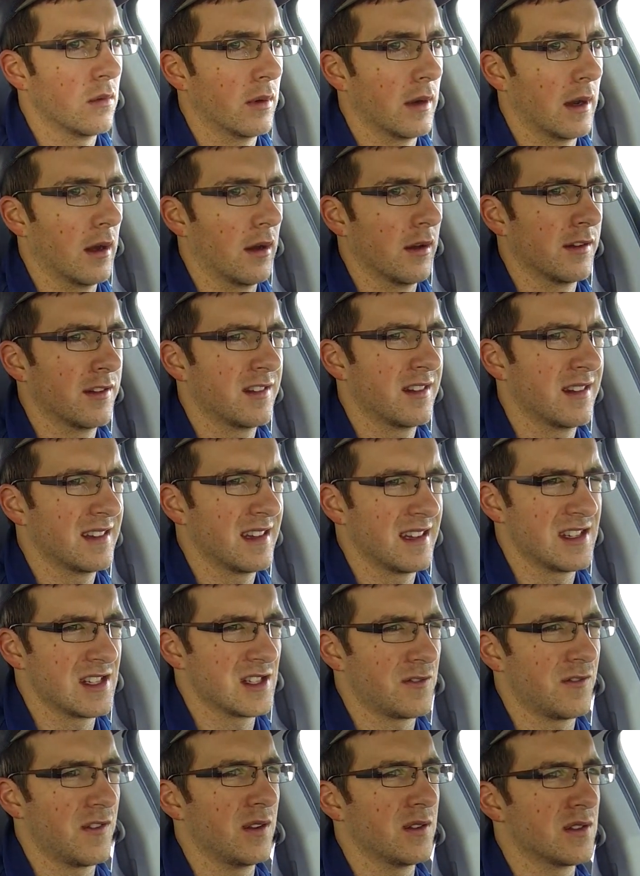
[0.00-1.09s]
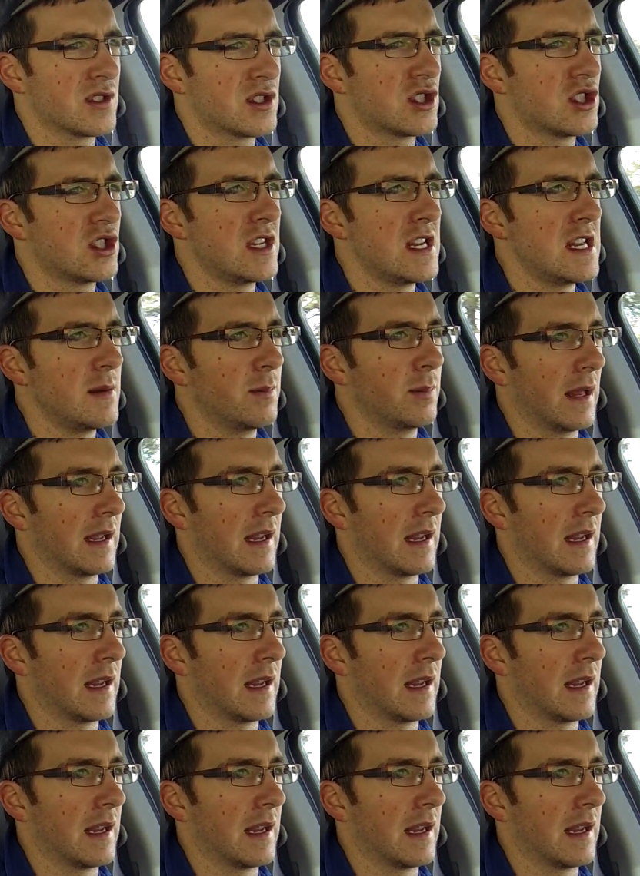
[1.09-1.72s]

What else? It just feels cheap.